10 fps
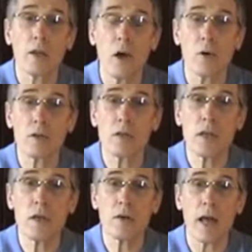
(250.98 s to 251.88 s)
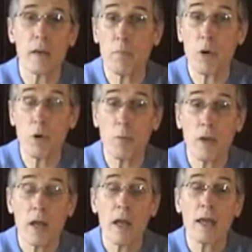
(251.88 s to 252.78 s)
known as the internet
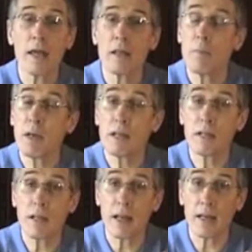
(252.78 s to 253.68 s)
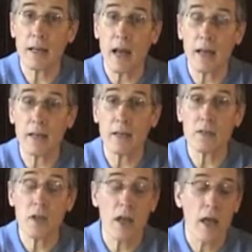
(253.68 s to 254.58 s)
boom in the mid to late
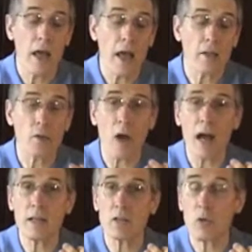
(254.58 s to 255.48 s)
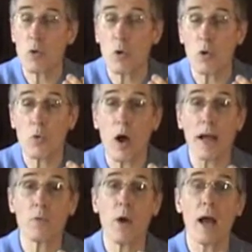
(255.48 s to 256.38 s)
90s and the rise of the World
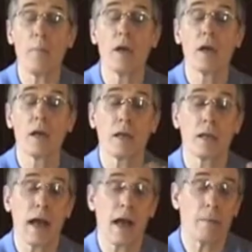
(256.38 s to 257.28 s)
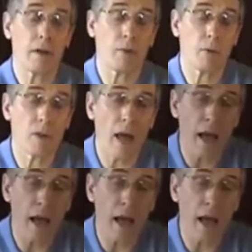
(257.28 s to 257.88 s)
Wide Web concomitant with